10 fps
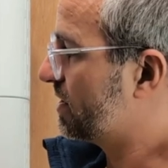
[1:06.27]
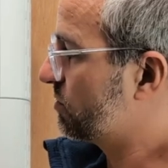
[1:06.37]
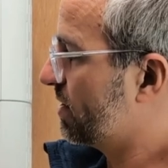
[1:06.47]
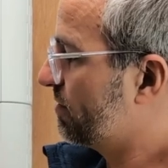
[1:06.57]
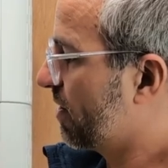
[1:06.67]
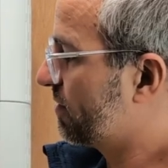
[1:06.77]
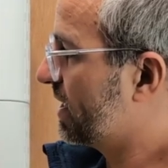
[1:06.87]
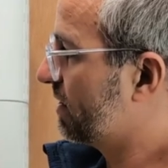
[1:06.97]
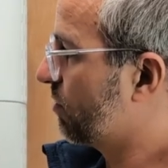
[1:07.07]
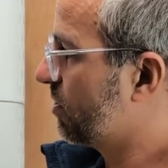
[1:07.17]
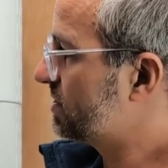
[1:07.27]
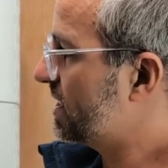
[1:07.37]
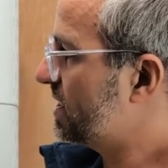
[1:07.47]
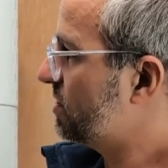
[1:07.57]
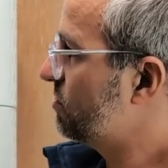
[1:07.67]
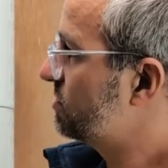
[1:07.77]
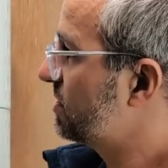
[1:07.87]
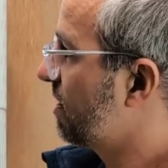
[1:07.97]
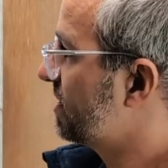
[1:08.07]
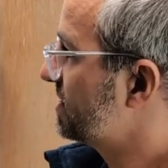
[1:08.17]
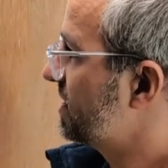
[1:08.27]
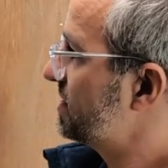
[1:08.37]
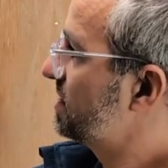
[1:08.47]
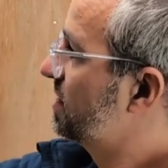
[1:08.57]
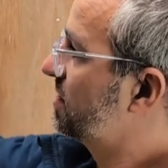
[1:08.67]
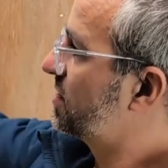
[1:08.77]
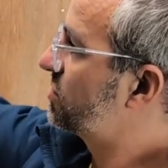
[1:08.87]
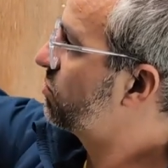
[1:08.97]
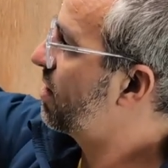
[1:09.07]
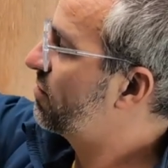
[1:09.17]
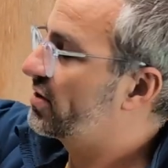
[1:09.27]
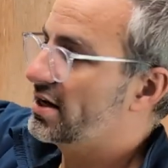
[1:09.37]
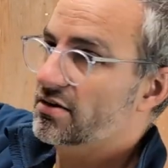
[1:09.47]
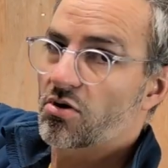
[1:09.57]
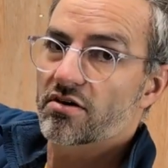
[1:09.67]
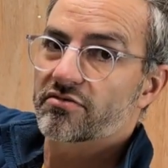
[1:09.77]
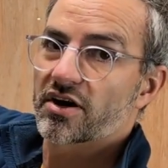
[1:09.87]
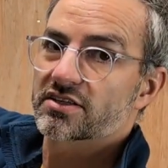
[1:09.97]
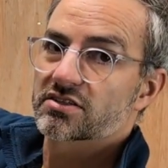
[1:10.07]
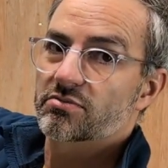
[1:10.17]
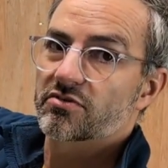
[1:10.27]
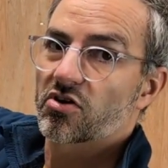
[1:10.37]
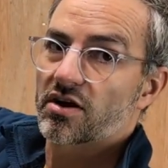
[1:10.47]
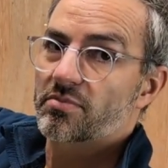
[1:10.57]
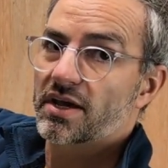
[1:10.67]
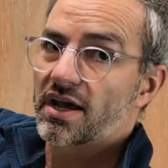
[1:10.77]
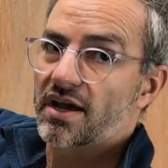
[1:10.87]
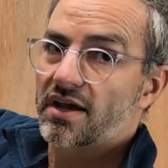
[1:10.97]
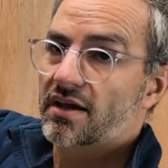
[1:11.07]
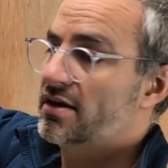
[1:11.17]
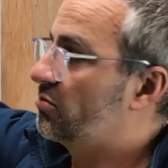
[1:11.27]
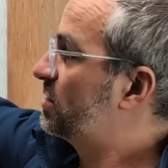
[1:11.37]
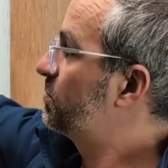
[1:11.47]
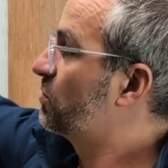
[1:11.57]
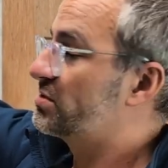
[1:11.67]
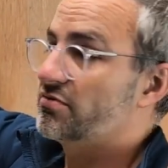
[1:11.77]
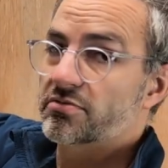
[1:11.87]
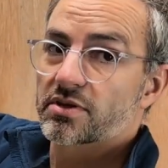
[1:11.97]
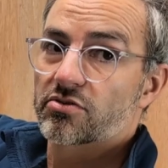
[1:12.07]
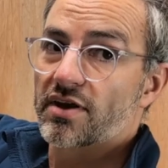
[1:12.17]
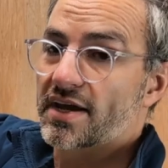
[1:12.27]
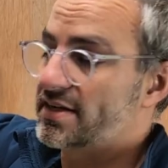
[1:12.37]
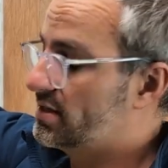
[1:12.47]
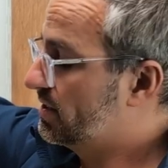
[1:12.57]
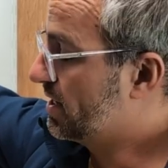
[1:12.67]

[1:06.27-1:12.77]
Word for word: 25 kilowatts, it utilizes the 12 kilowatt inverter that we've got up here, which pulls in from the grid,